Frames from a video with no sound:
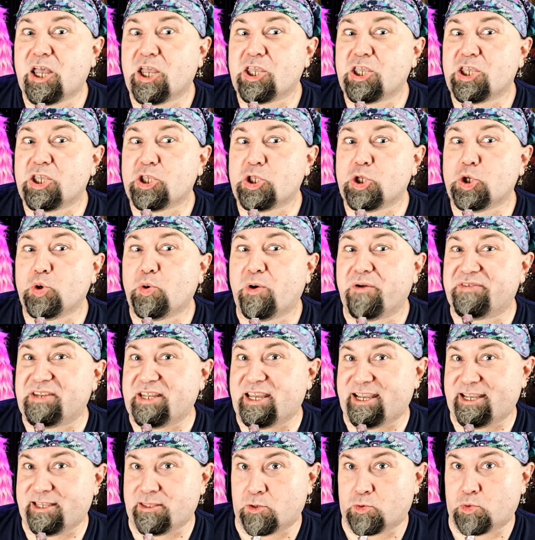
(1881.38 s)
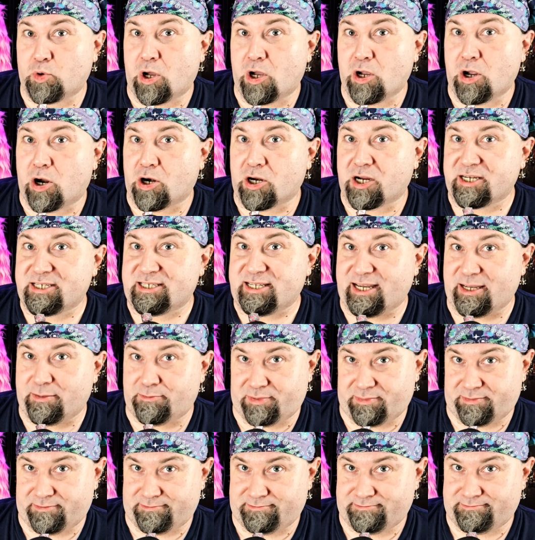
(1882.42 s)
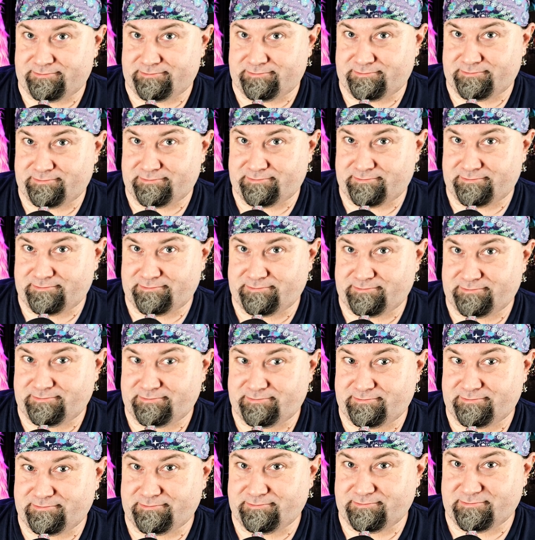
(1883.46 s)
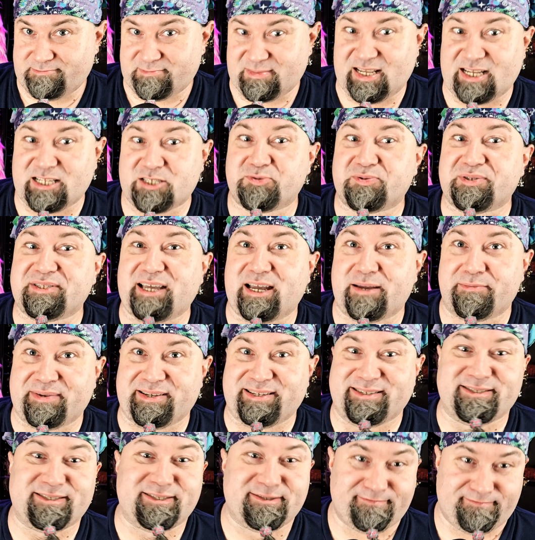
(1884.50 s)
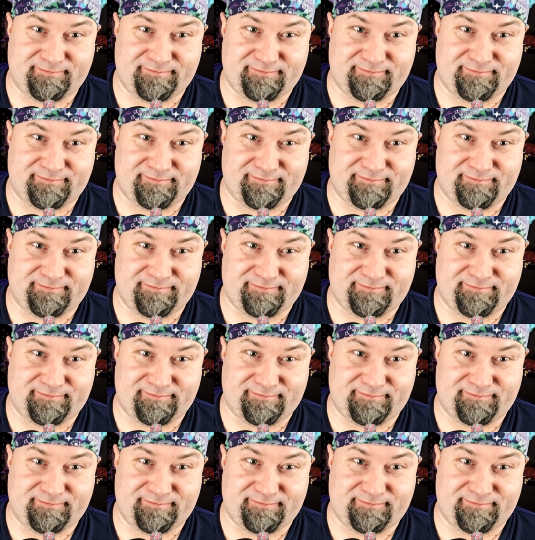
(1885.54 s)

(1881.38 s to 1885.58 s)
You have taken the wrong archetype. That's what that means.